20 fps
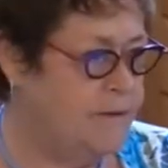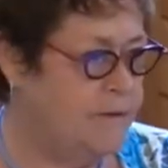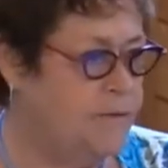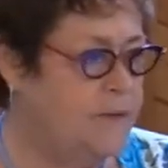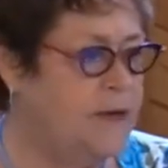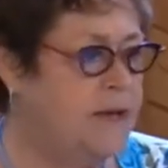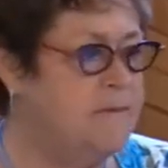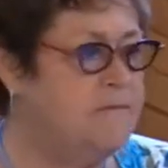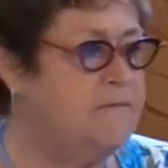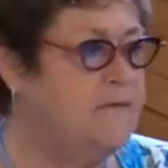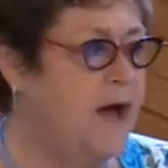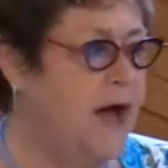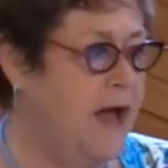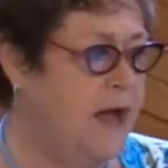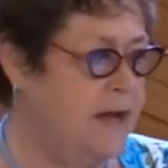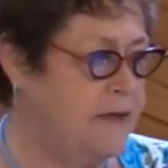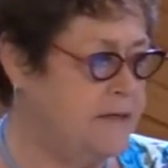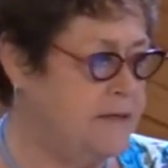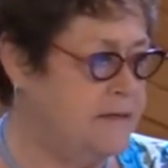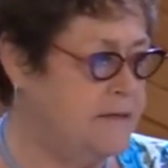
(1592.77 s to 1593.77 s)
We
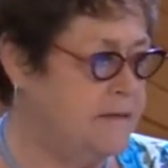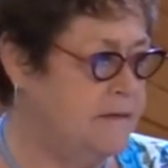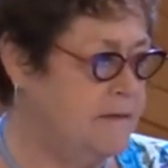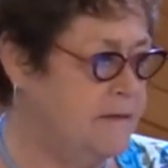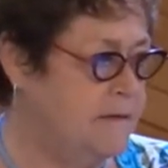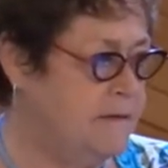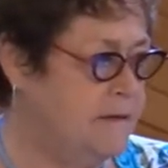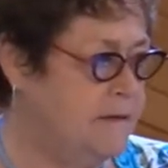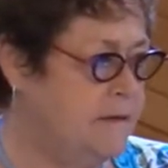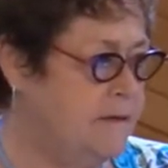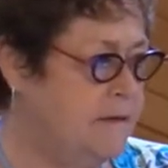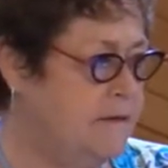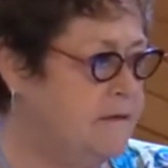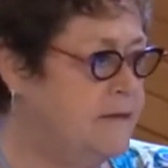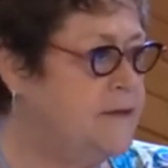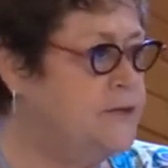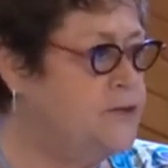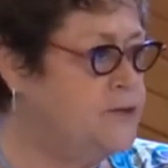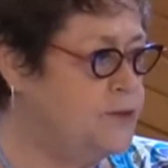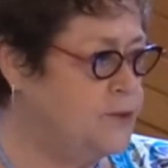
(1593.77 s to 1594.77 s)
invite
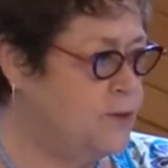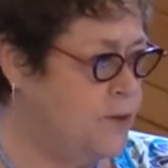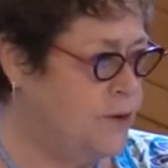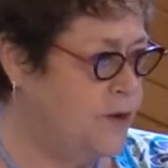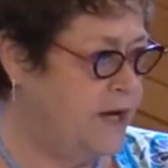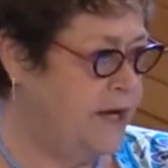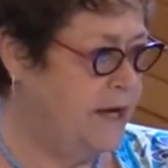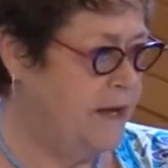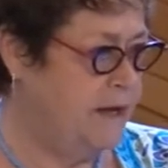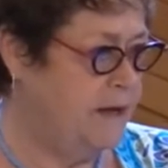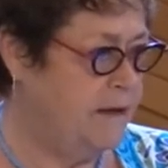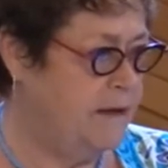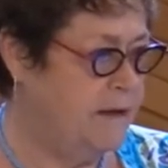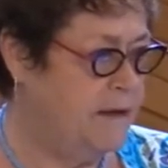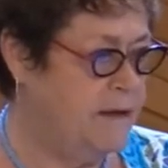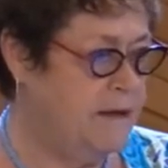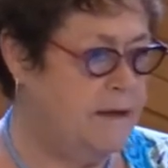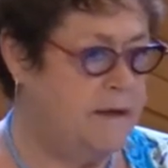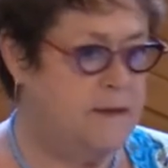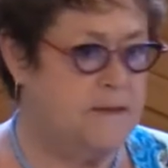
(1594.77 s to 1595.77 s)
the joy,
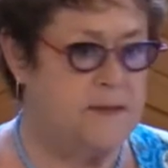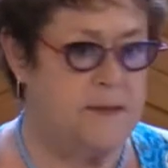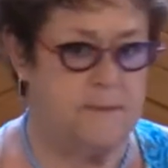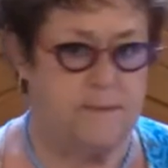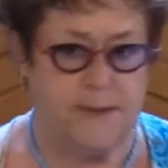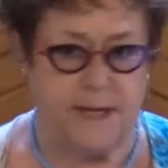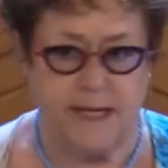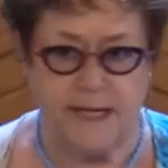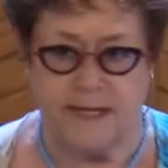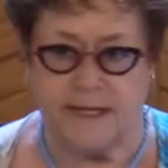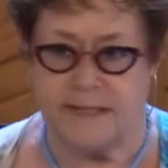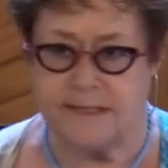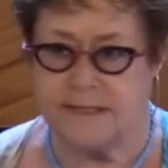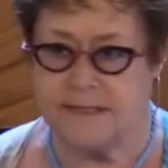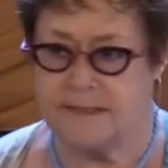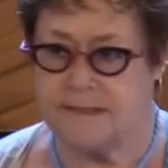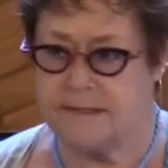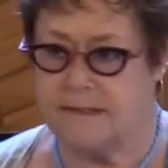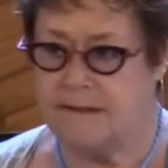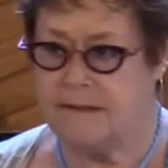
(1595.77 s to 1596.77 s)
the peace,
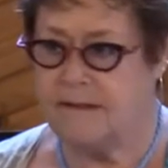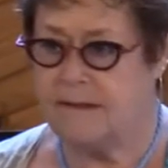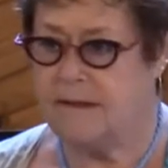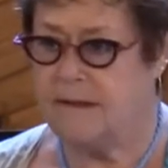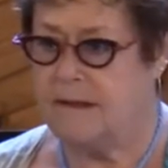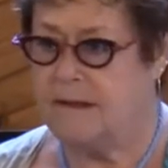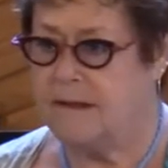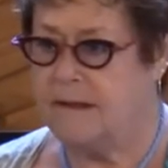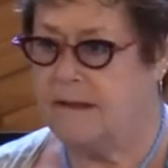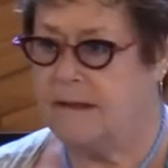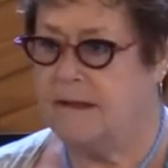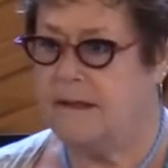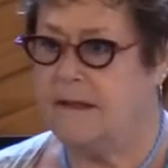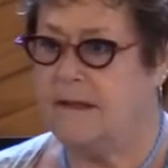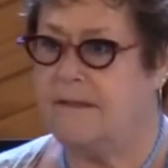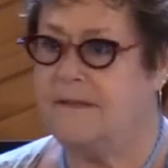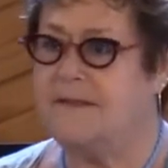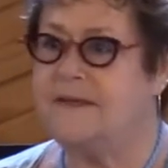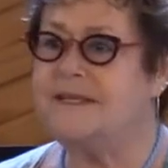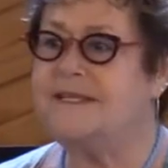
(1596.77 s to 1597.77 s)

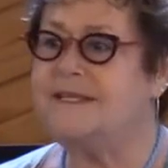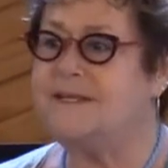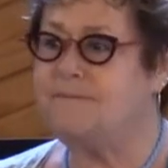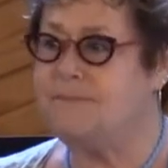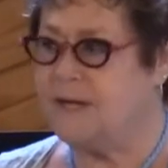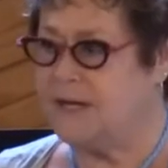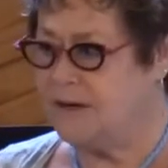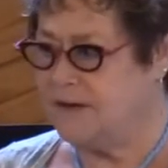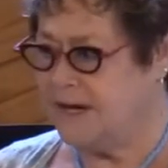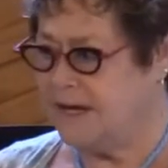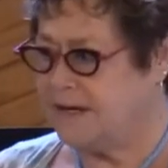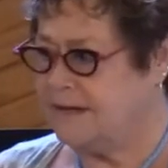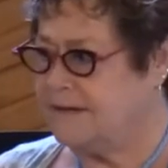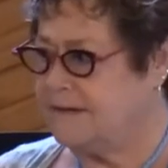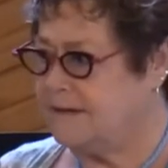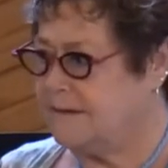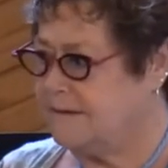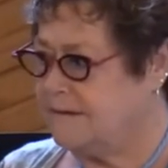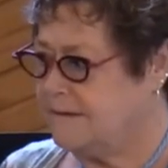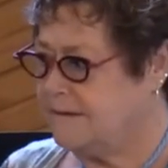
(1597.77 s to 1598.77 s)
the spirit
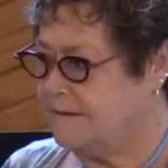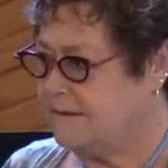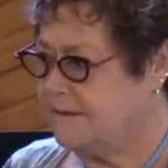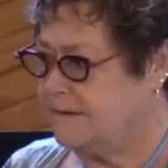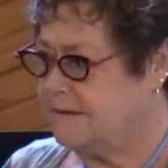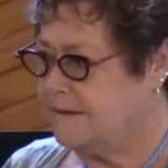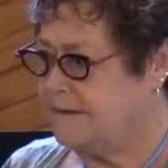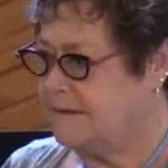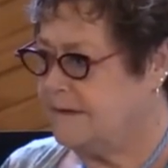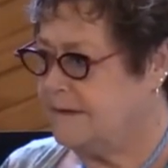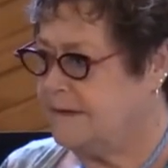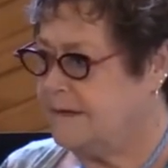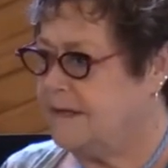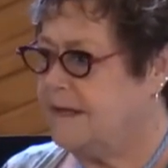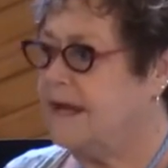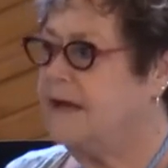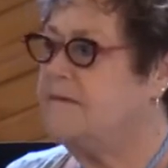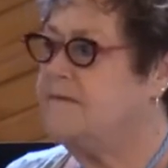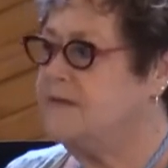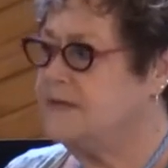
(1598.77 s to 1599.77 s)

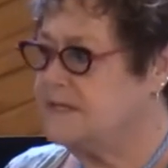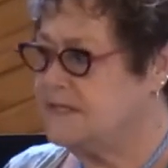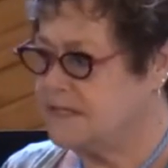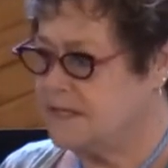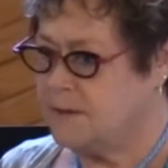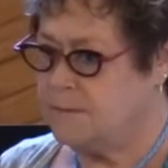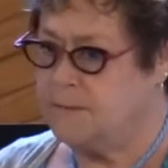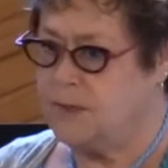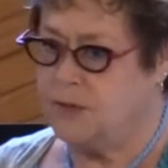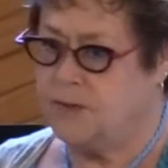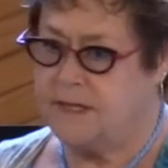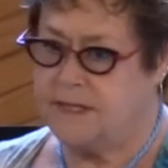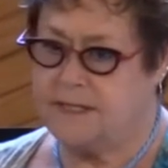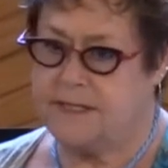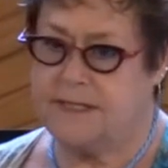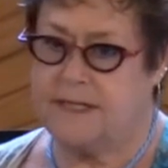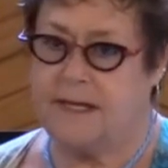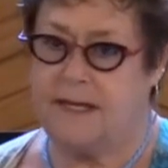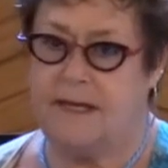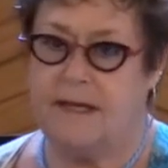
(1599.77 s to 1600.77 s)
of this
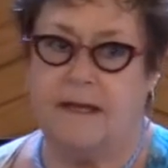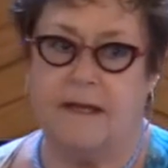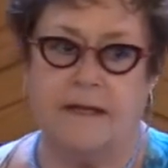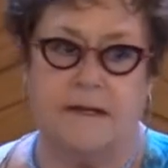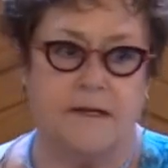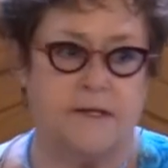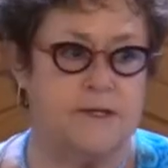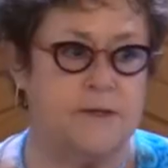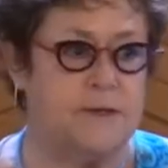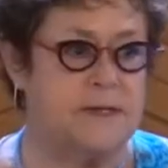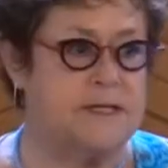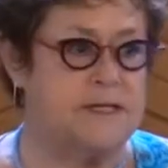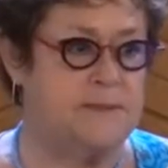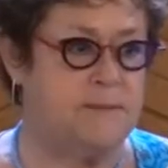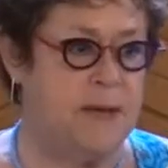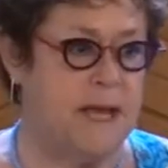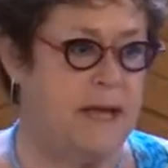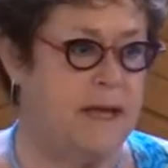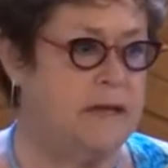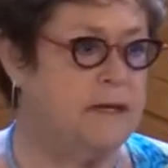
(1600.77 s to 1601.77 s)
community to
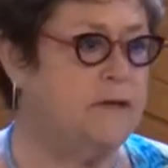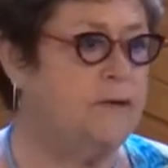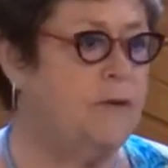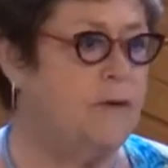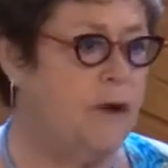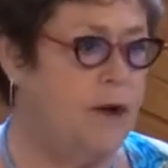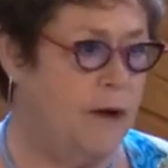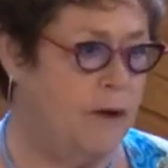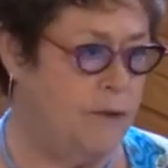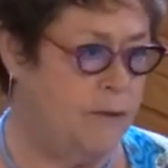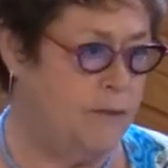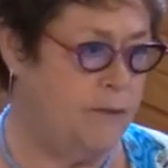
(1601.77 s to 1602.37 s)
expand and grow.